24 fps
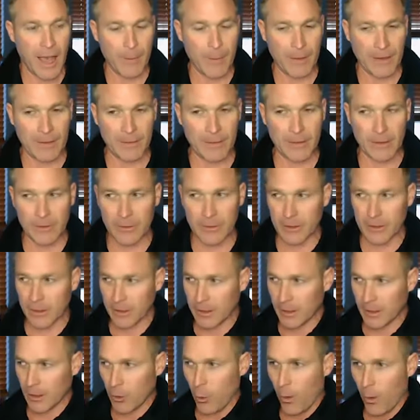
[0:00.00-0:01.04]
I mean, the,
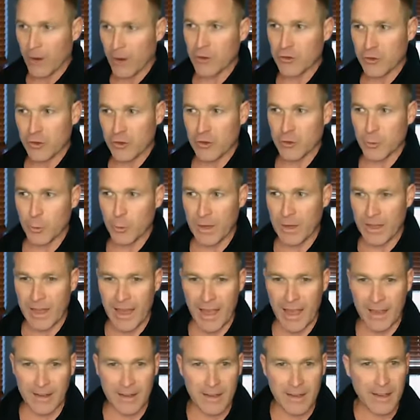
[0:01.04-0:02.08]
the acquired structures we
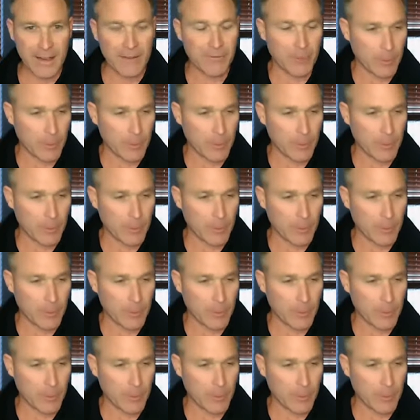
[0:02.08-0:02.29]
get,